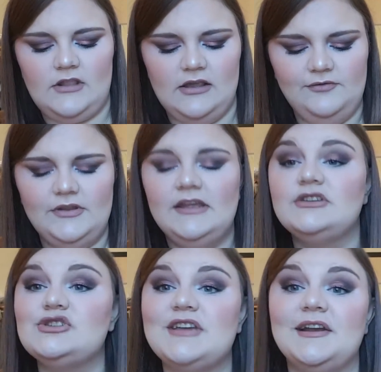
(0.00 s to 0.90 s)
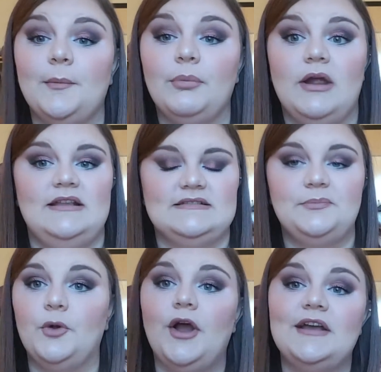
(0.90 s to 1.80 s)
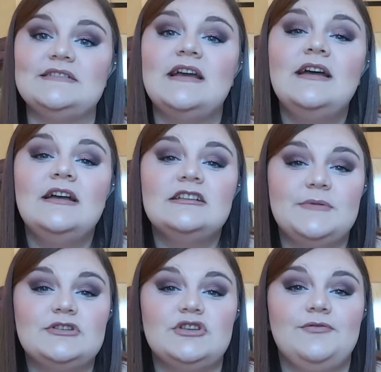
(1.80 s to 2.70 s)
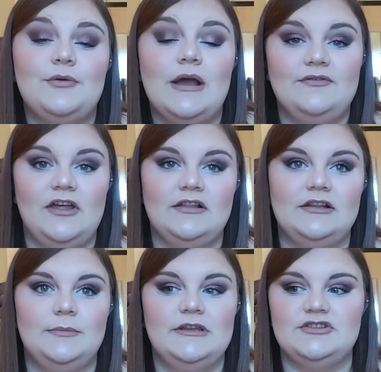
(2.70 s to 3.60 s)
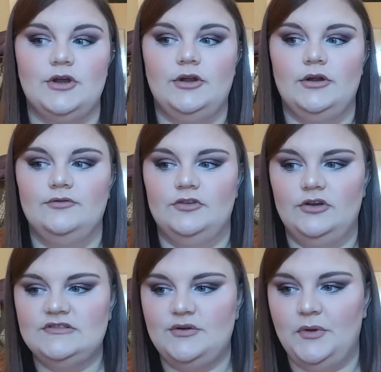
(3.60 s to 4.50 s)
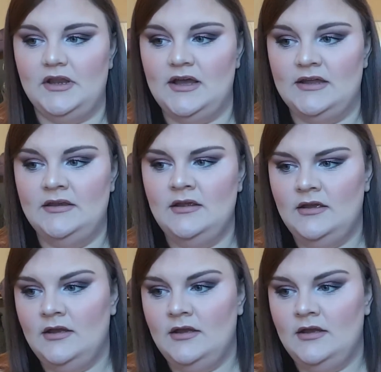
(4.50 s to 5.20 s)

I feel like it just kind of brightens up your eyes, especially if you have, like, a little bit darker of looks going on.